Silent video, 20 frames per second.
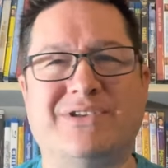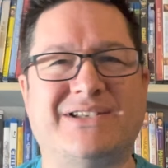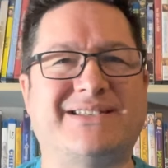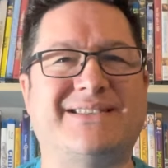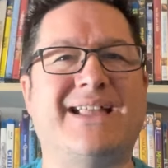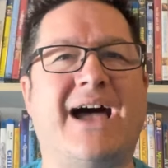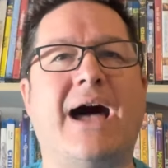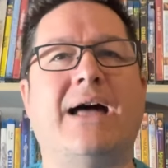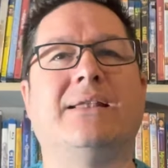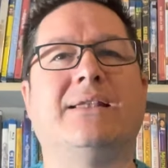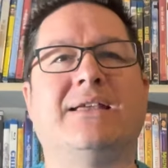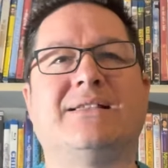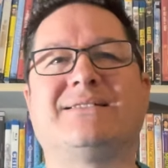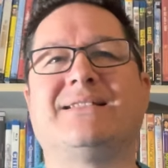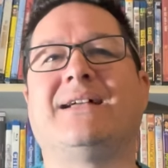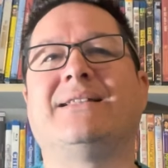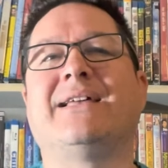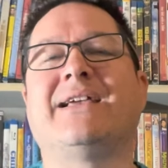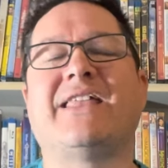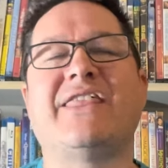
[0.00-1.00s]
It's not it's
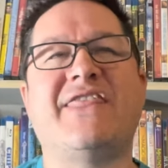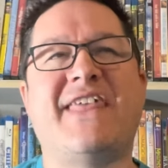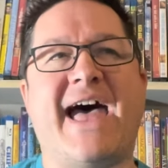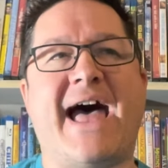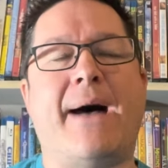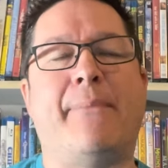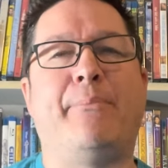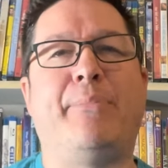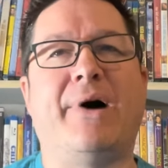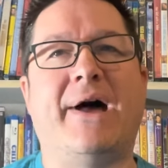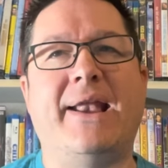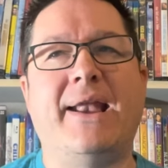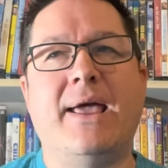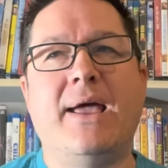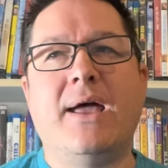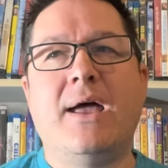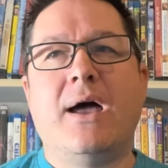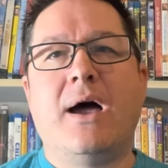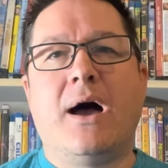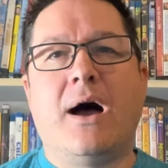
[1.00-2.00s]
not like that, but
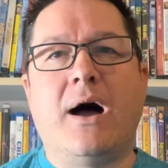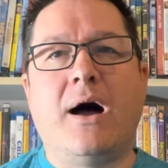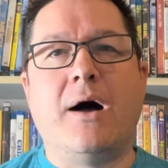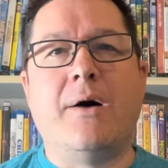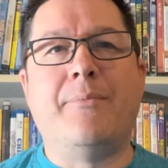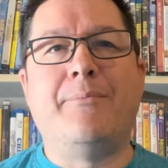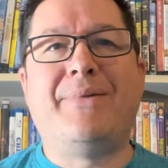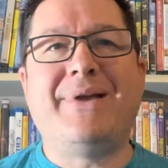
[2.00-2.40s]
um,